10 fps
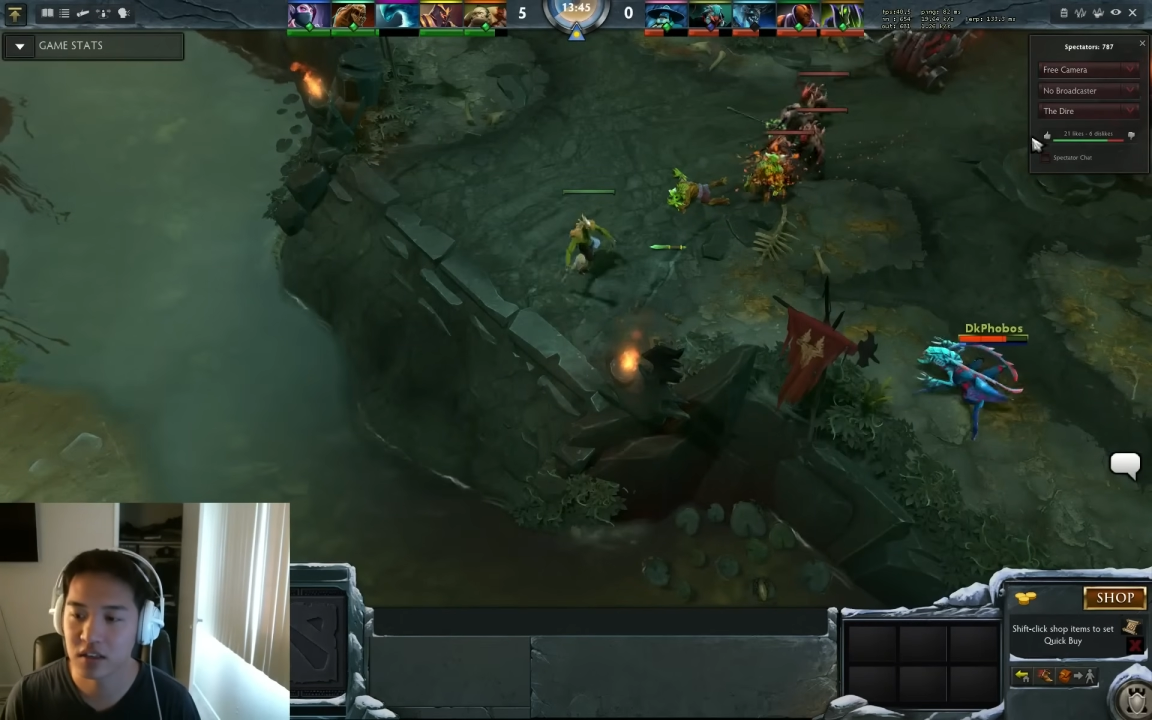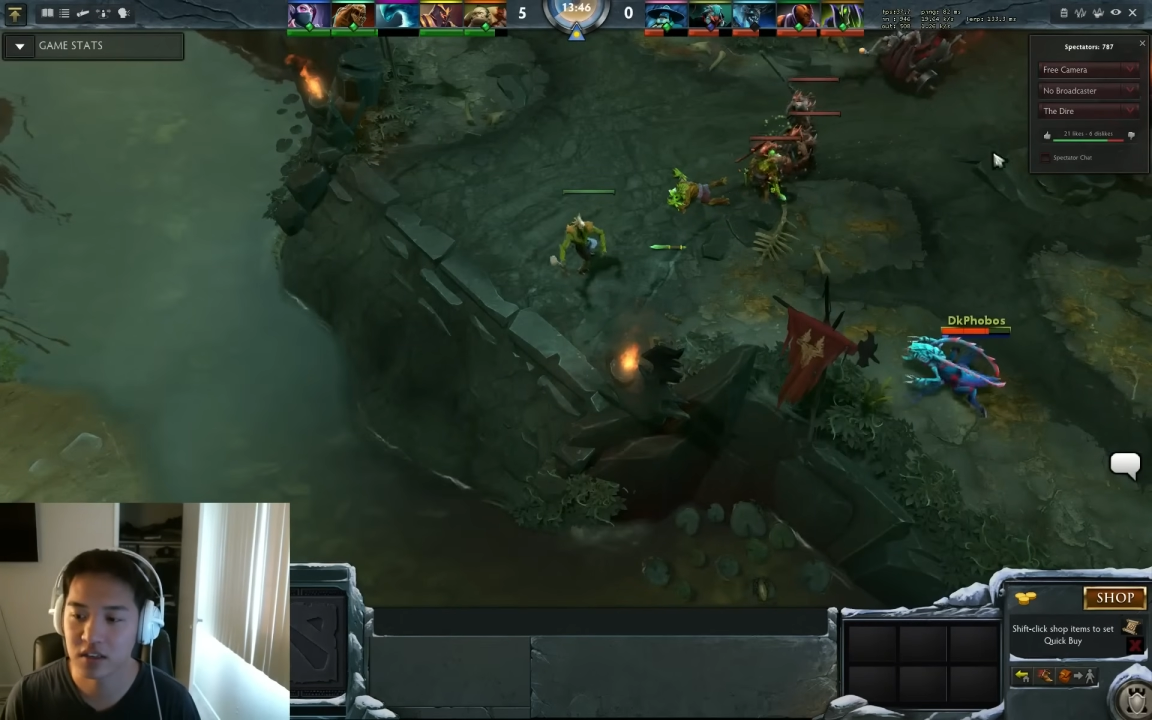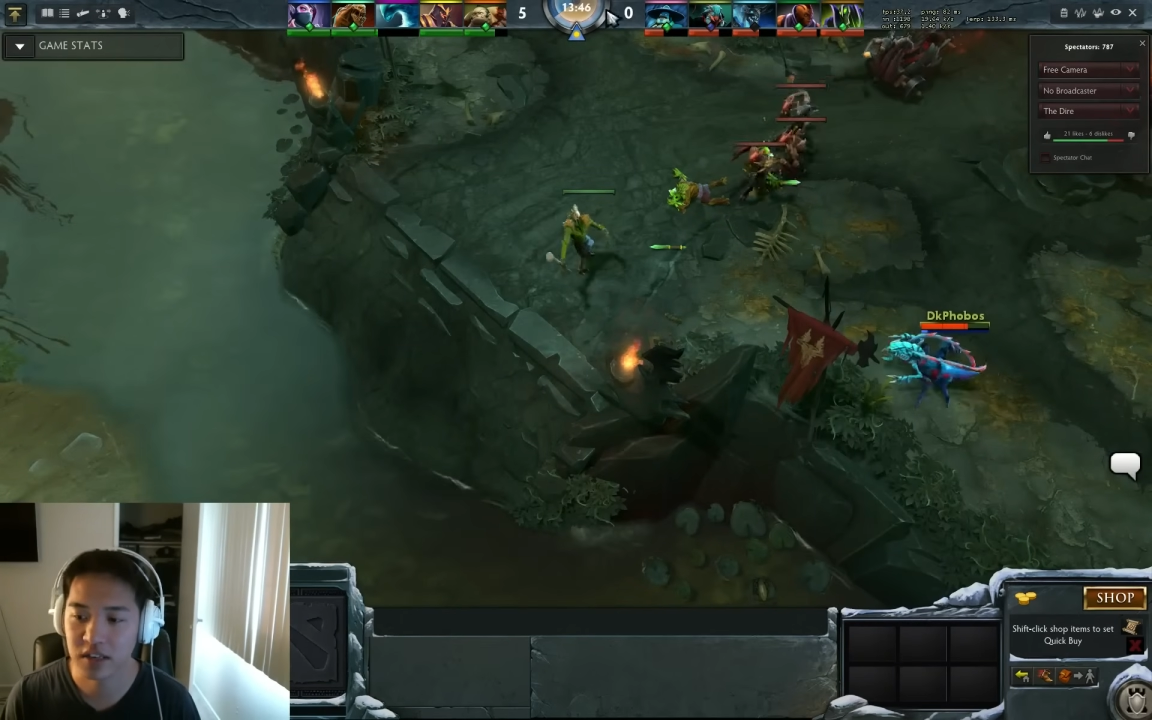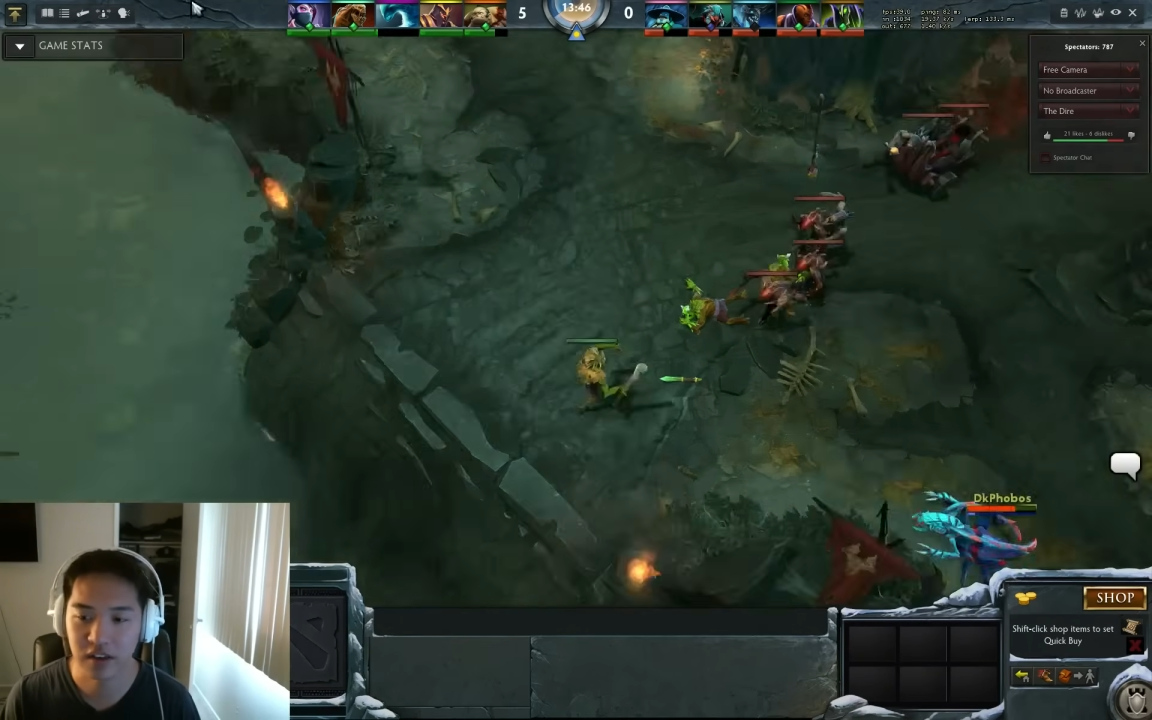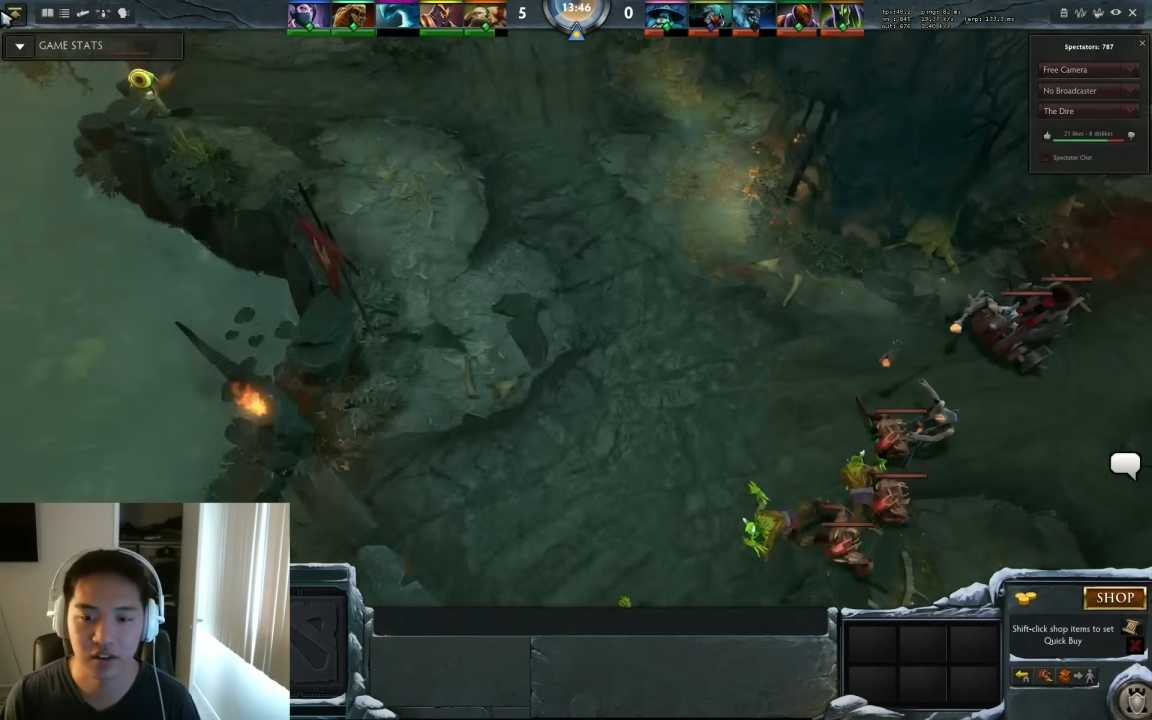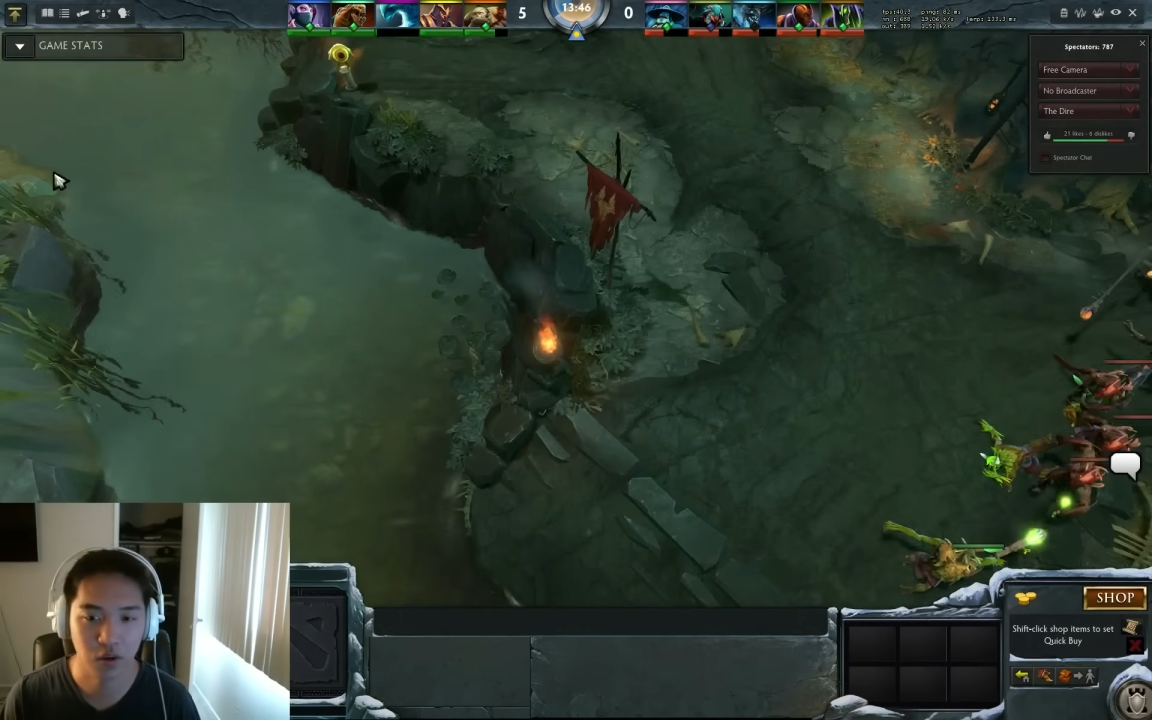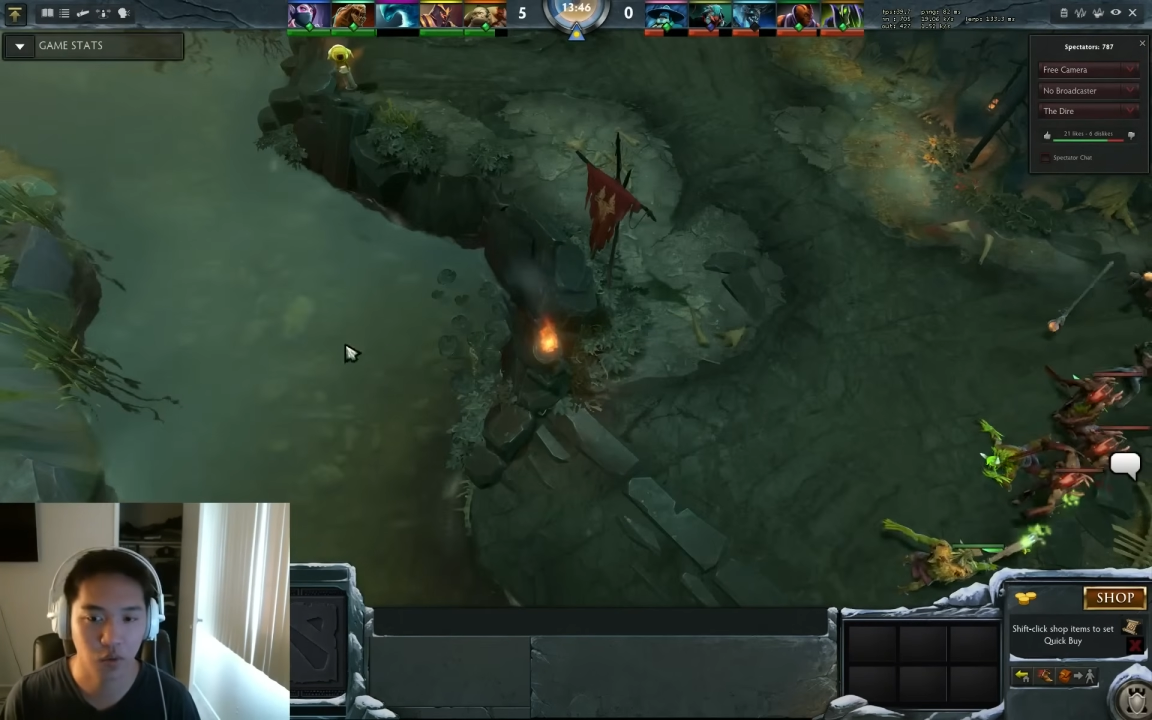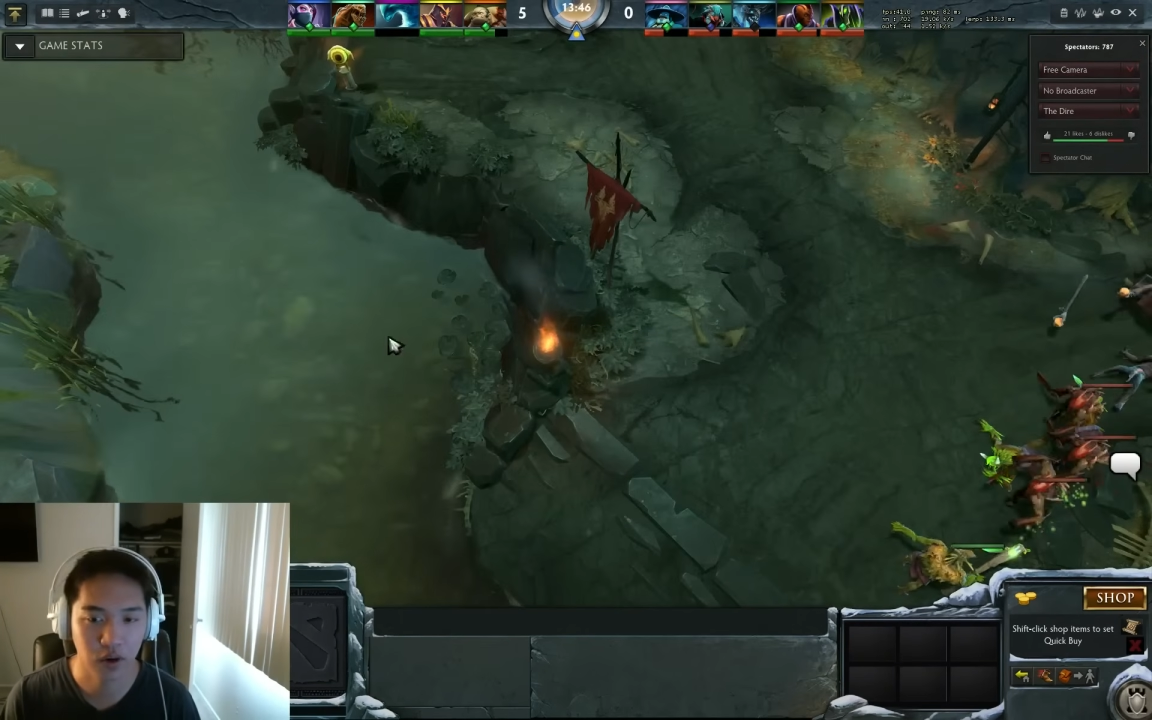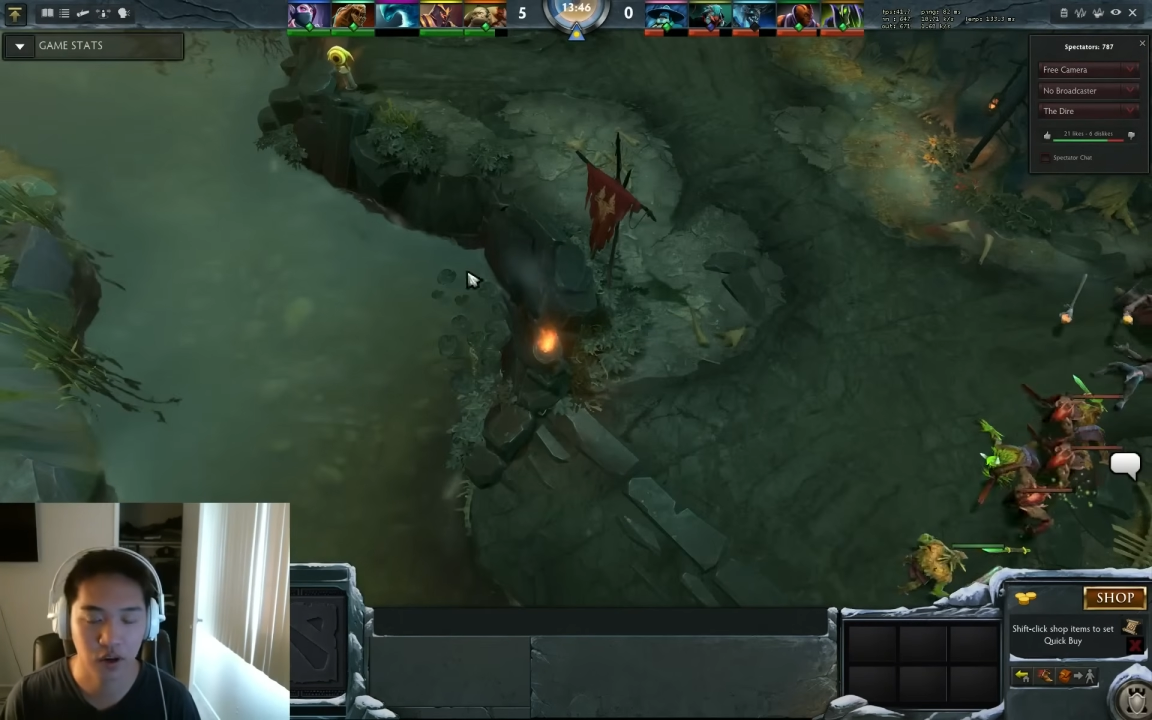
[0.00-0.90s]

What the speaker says: exactly where